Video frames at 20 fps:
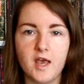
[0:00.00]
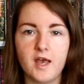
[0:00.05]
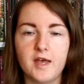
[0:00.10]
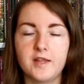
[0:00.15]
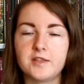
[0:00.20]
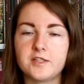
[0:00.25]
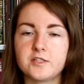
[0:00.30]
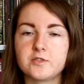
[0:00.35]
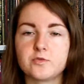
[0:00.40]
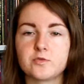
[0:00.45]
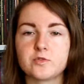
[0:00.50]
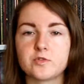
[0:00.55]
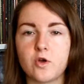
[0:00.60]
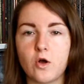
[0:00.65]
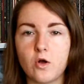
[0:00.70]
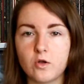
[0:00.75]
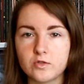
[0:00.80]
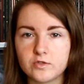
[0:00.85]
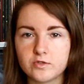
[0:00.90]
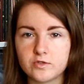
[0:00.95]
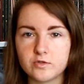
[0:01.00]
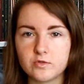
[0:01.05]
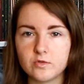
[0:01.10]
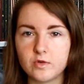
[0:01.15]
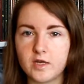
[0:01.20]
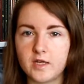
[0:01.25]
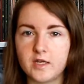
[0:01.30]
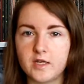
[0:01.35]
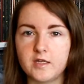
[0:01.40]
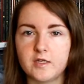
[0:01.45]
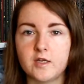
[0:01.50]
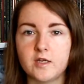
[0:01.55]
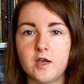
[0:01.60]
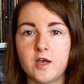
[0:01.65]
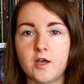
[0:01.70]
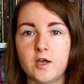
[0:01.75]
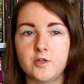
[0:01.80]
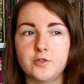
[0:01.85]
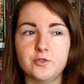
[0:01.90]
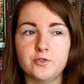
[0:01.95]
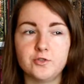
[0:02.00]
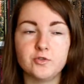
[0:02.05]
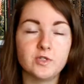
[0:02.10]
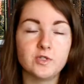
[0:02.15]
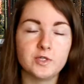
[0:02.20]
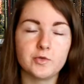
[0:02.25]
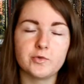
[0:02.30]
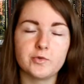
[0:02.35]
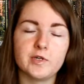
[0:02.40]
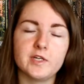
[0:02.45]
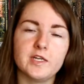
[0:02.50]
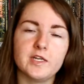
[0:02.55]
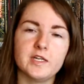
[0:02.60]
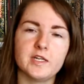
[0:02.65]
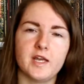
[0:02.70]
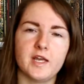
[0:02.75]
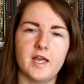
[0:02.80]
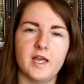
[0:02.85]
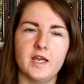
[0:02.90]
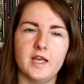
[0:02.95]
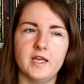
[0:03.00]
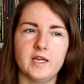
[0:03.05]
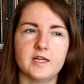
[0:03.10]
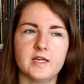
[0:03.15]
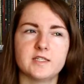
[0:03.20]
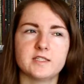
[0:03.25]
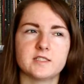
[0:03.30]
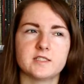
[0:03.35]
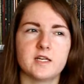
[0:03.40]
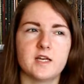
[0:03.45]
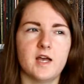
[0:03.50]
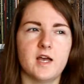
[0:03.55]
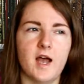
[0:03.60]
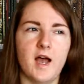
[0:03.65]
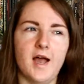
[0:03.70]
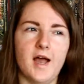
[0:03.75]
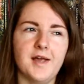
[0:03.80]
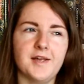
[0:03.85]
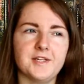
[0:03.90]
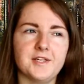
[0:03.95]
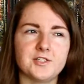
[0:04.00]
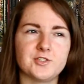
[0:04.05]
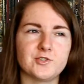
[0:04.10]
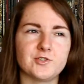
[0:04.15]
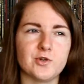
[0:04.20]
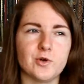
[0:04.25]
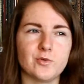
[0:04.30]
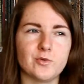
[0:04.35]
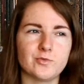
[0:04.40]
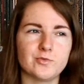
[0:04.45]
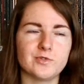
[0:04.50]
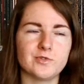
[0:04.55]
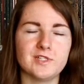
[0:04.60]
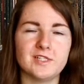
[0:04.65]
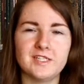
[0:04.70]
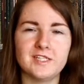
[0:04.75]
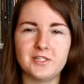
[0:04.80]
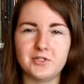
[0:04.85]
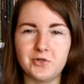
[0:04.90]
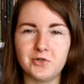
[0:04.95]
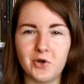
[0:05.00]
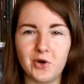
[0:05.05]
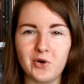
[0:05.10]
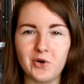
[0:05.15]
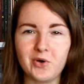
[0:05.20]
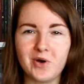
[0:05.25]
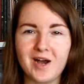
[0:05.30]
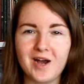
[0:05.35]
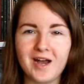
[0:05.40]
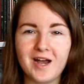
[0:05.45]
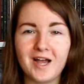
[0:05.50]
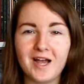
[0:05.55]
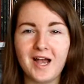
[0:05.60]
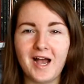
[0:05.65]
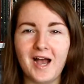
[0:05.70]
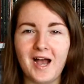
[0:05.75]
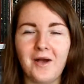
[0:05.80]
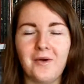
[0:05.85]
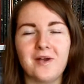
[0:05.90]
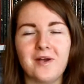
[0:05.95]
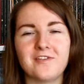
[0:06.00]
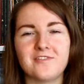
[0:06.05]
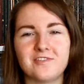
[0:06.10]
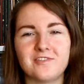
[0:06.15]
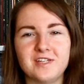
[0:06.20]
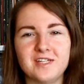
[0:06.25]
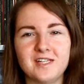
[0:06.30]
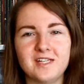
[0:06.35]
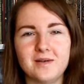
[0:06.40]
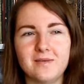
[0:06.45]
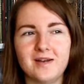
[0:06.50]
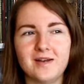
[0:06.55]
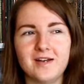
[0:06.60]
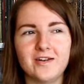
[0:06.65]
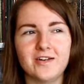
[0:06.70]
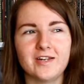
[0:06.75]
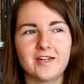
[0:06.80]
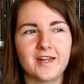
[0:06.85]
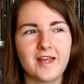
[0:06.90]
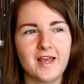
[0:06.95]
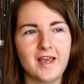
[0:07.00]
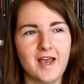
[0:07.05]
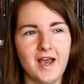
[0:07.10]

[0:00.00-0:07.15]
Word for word: And this was also a uni read and I don't really know how I feel about it.